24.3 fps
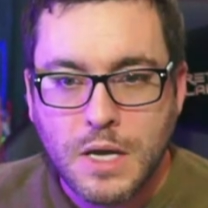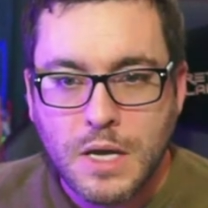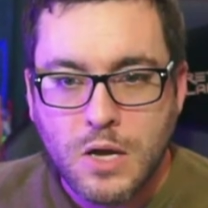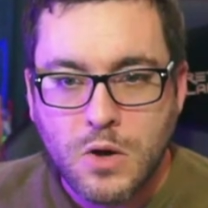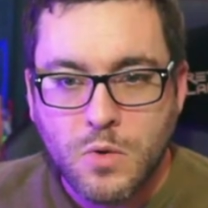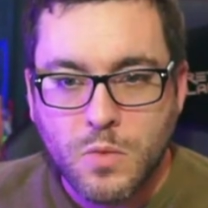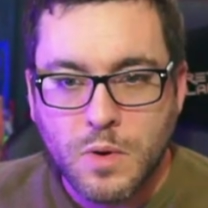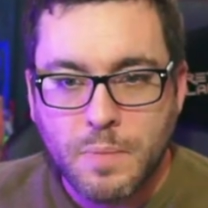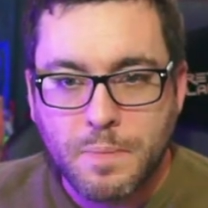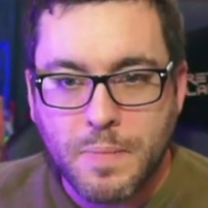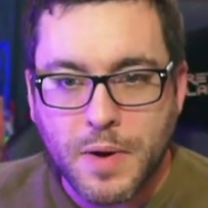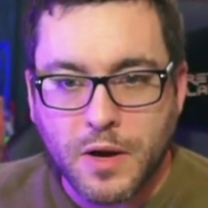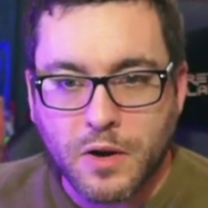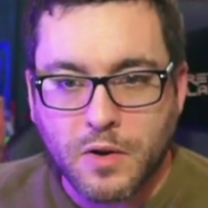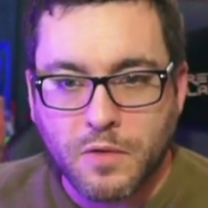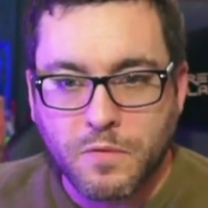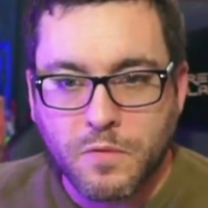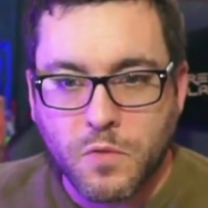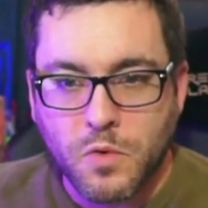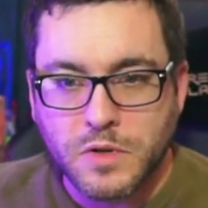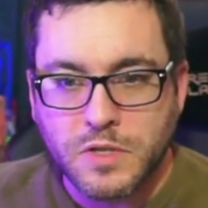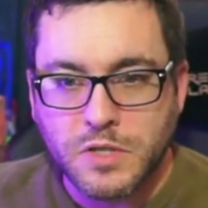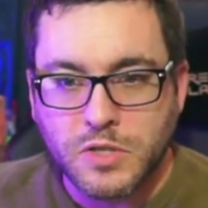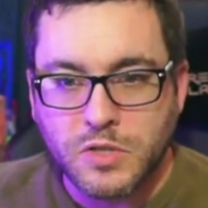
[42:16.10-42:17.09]
Woodpecker
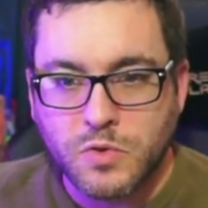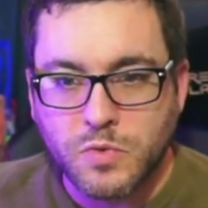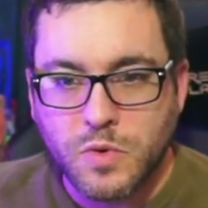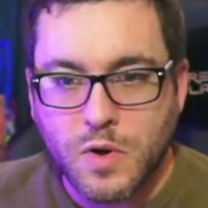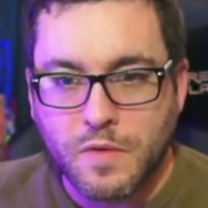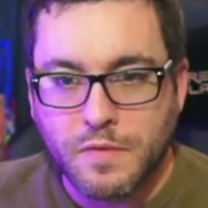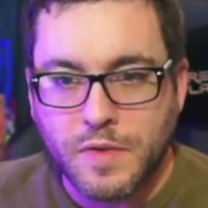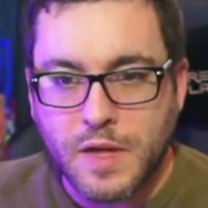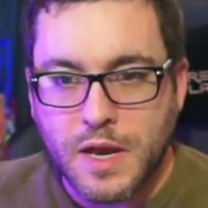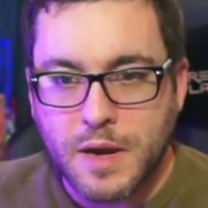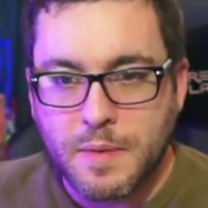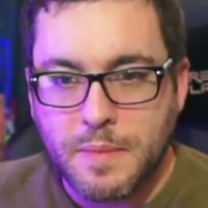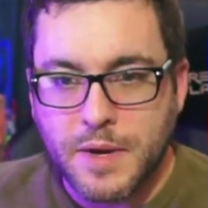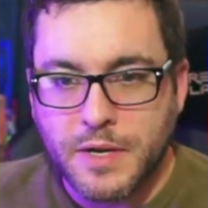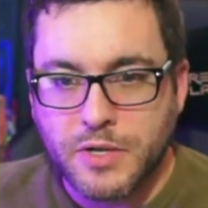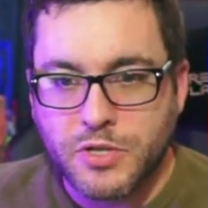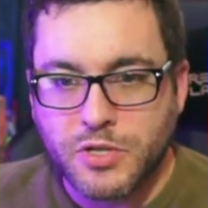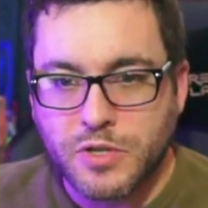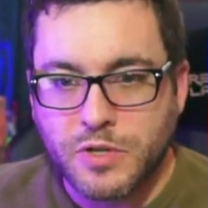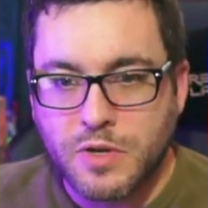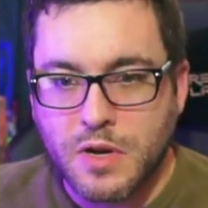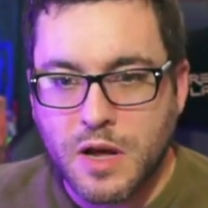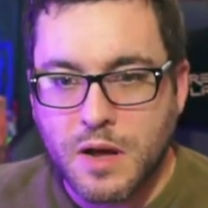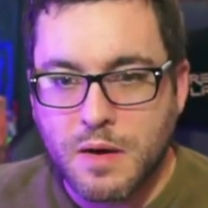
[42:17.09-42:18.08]
fourteen twelve, the
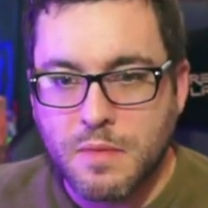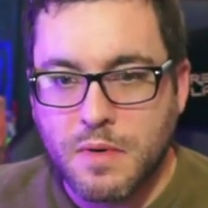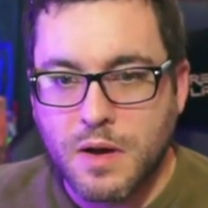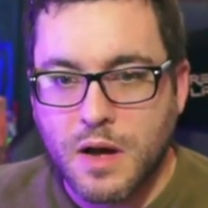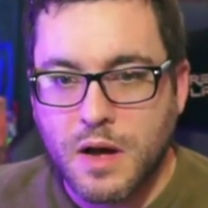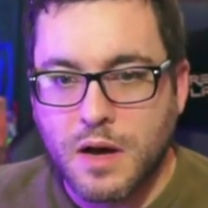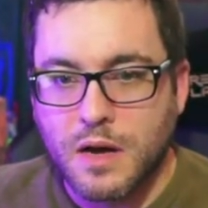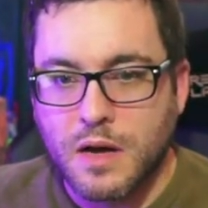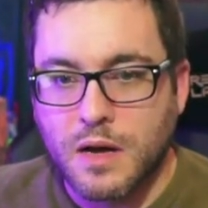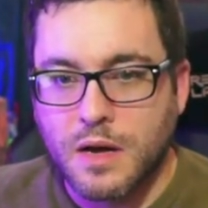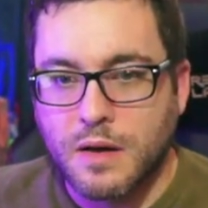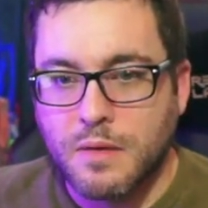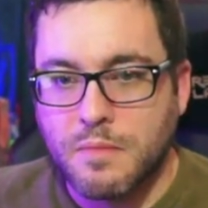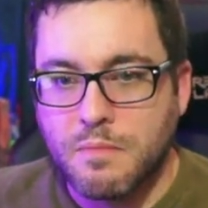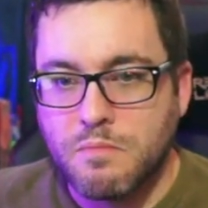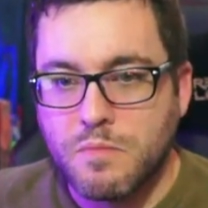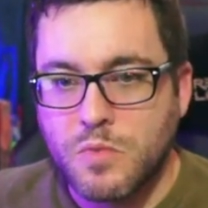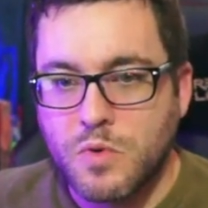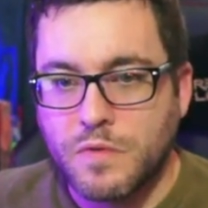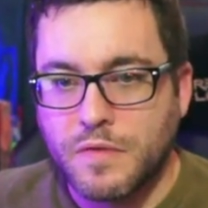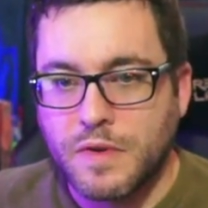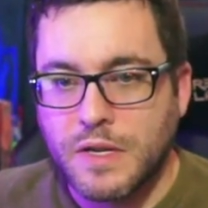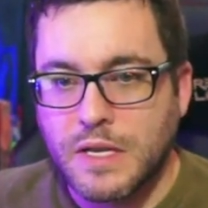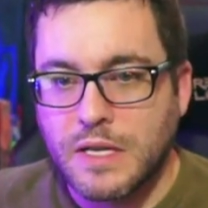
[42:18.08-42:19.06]
animation uh,
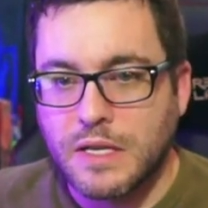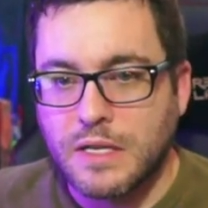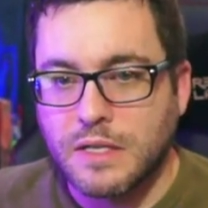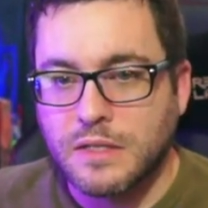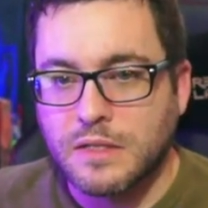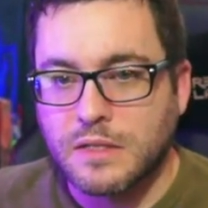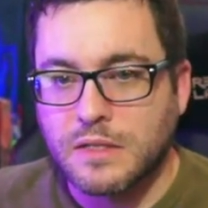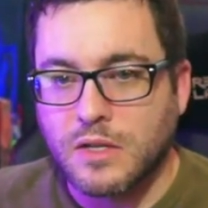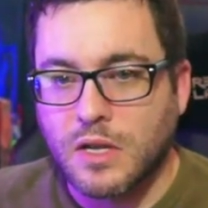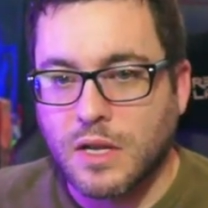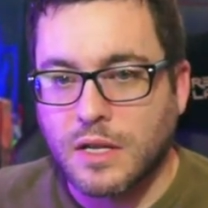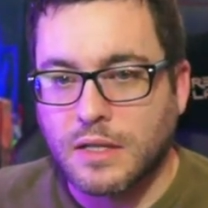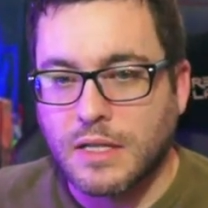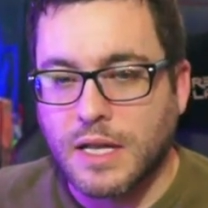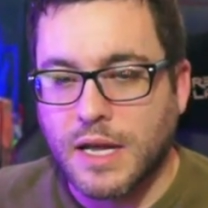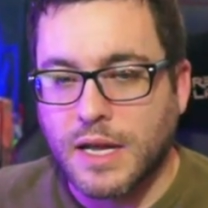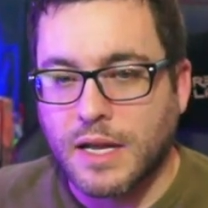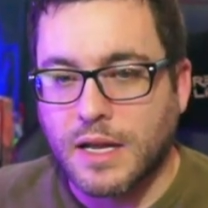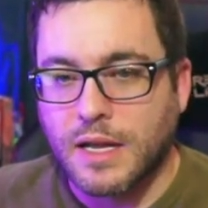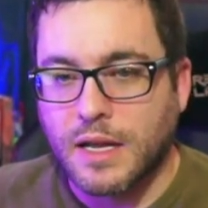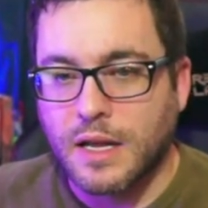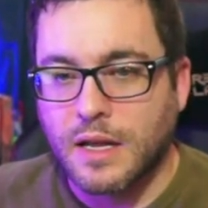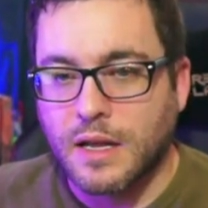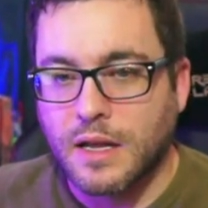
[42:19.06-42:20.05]
movie is
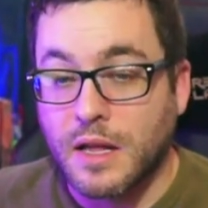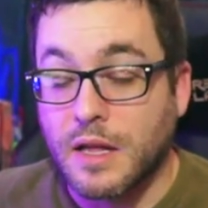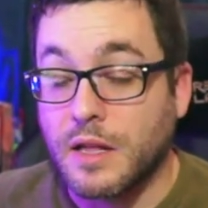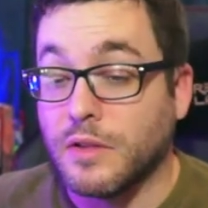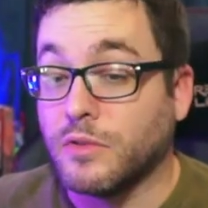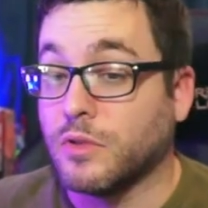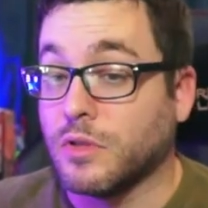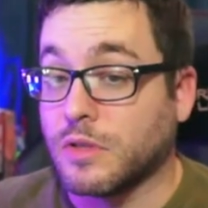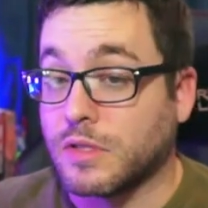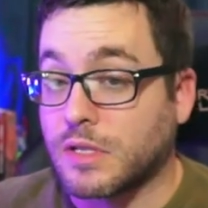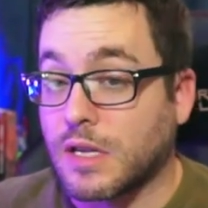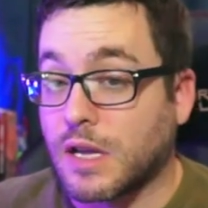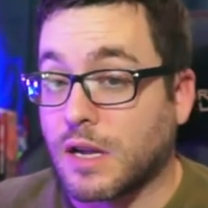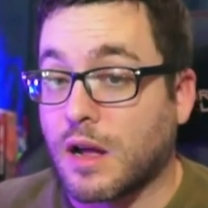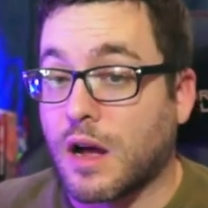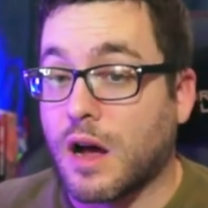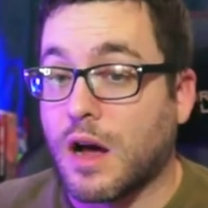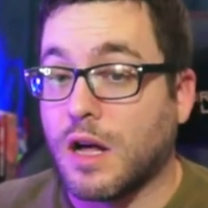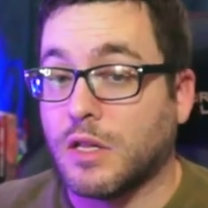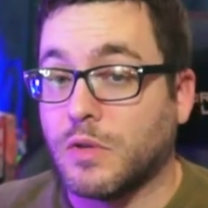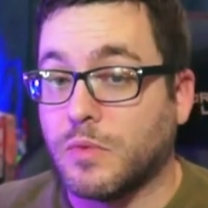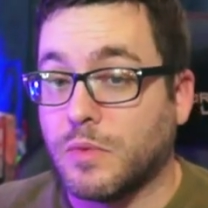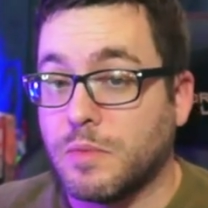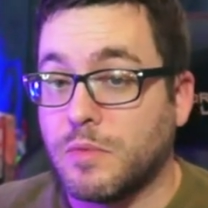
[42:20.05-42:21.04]
like it looks like a
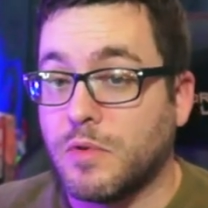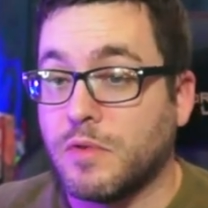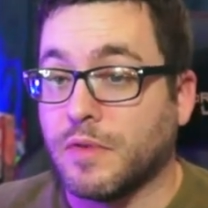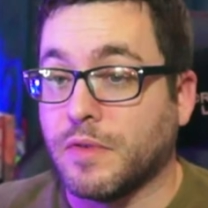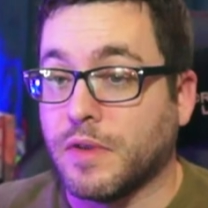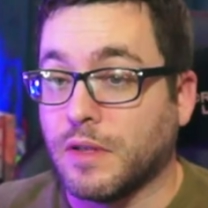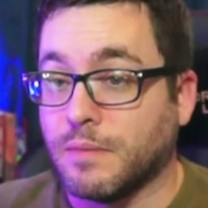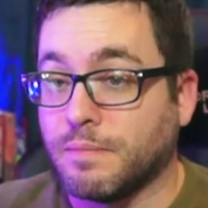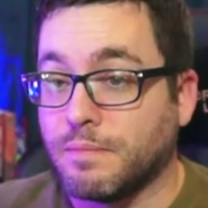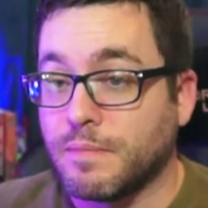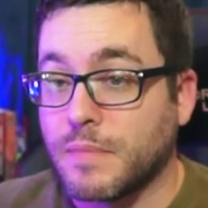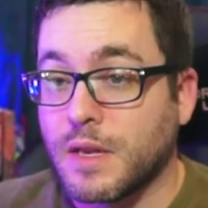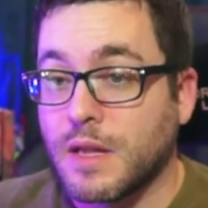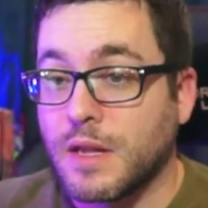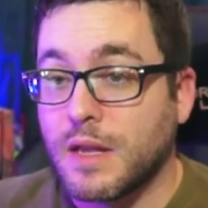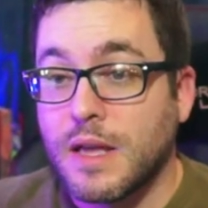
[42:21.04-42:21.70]
Hollywood movie.